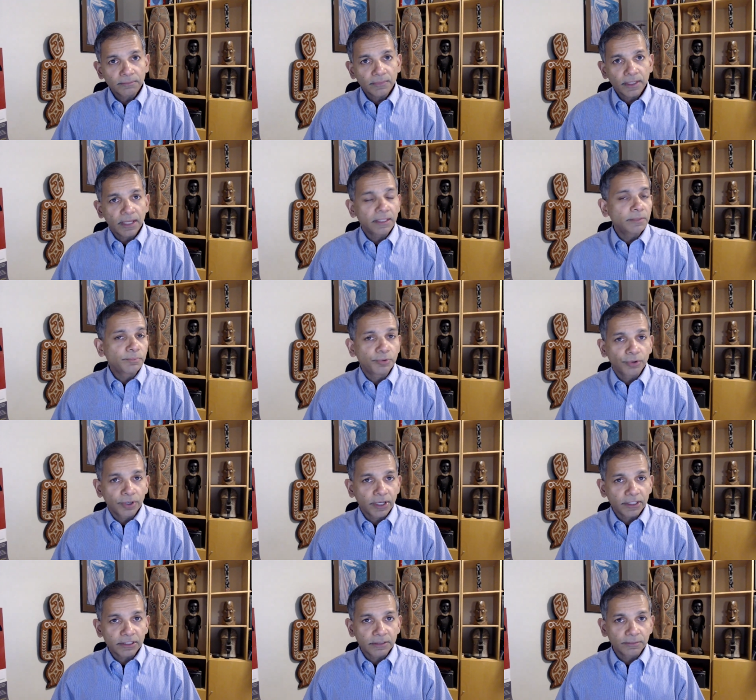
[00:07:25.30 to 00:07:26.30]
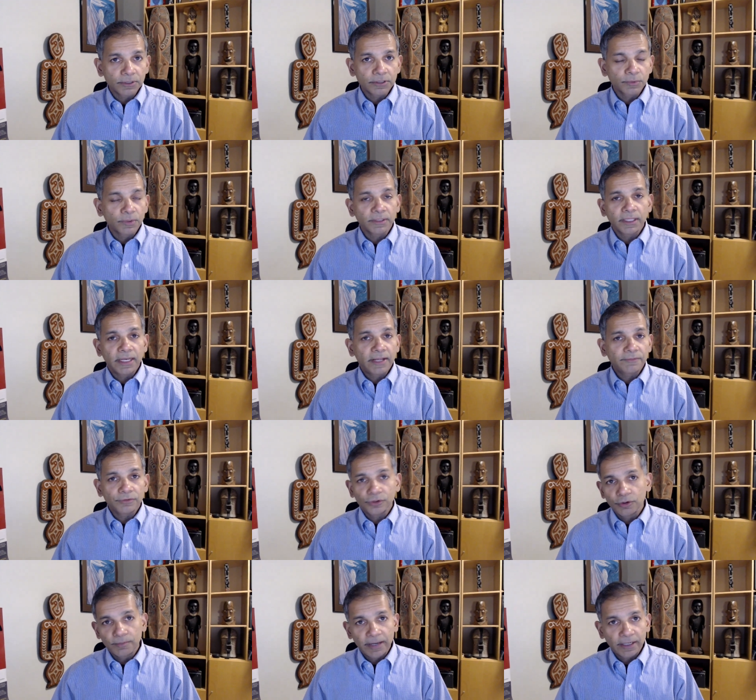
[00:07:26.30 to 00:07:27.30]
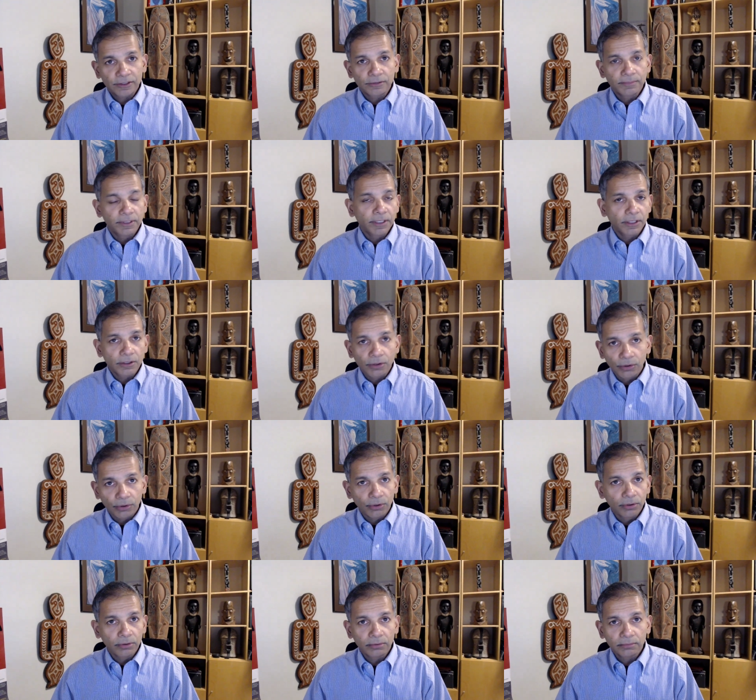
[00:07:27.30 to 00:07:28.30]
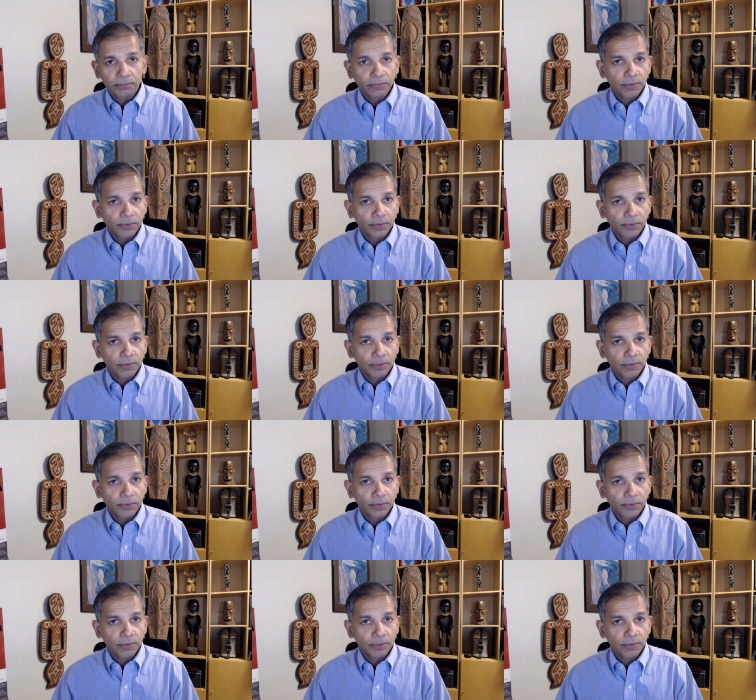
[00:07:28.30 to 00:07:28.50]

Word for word: and the poor customers will then have to go back to burning coal